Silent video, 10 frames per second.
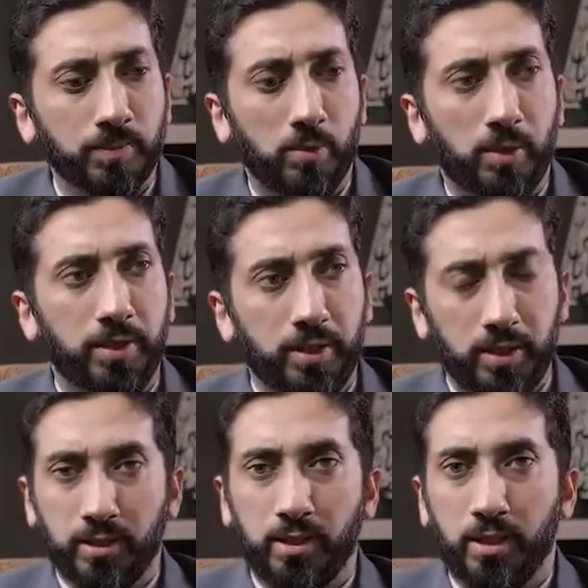when they're
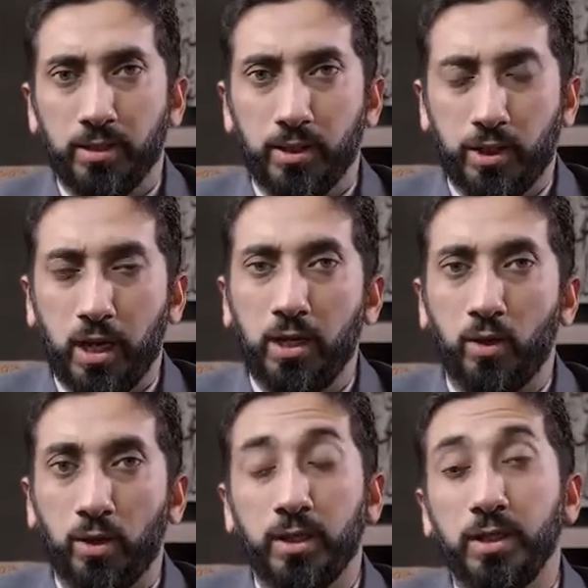in the
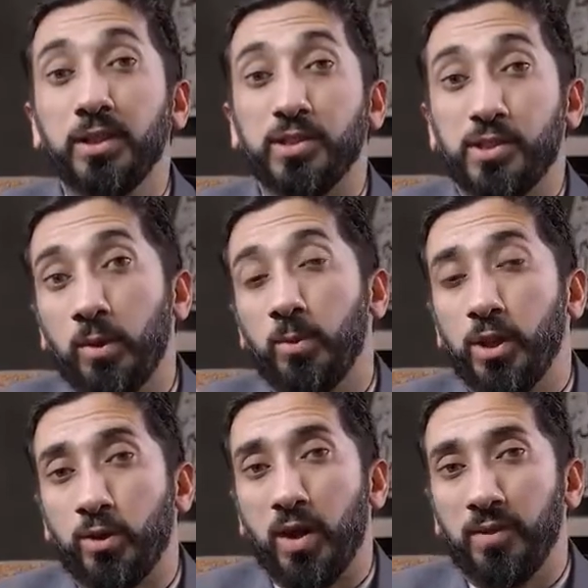shade or in the sun, when
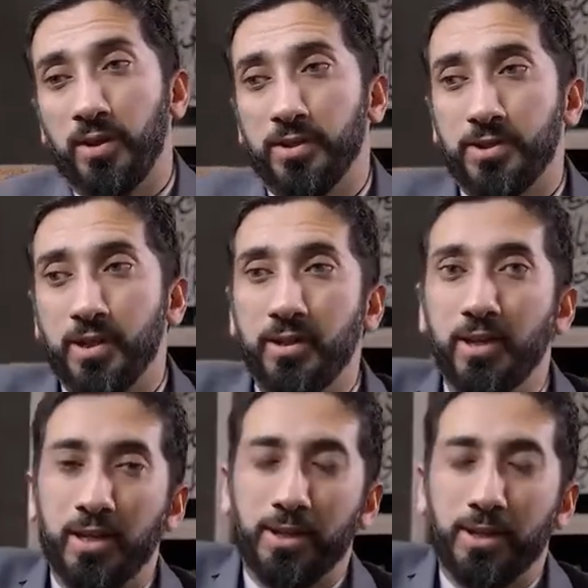they travel in the sun,